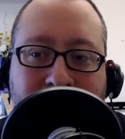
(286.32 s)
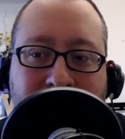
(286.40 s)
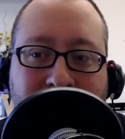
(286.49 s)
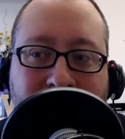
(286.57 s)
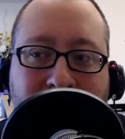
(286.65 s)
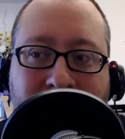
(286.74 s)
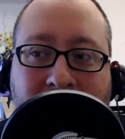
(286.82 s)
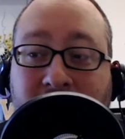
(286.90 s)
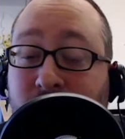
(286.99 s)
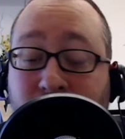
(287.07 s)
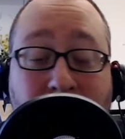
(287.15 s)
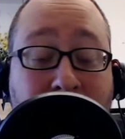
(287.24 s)
And that's
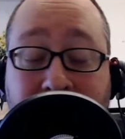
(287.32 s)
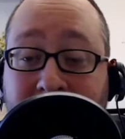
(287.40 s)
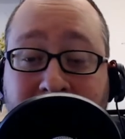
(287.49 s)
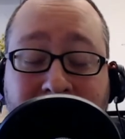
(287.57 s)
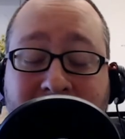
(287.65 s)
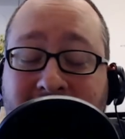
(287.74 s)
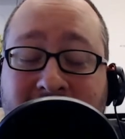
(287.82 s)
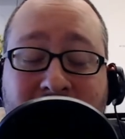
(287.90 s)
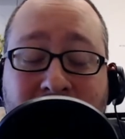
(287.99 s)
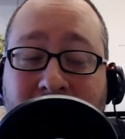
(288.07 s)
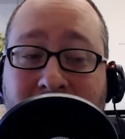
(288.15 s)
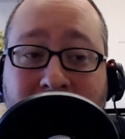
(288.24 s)
fine, and it's
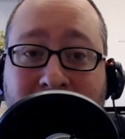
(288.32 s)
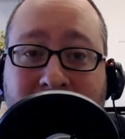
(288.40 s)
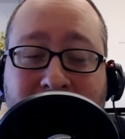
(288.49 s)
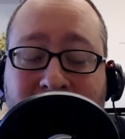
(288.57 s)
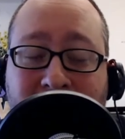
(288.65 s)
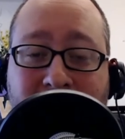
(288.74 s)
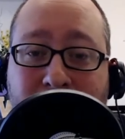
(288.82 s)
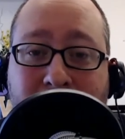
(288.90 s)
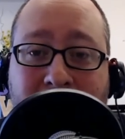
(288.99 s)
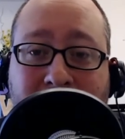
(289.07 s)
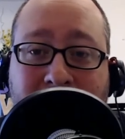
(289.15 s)
not a, uh, it's not a bad thing.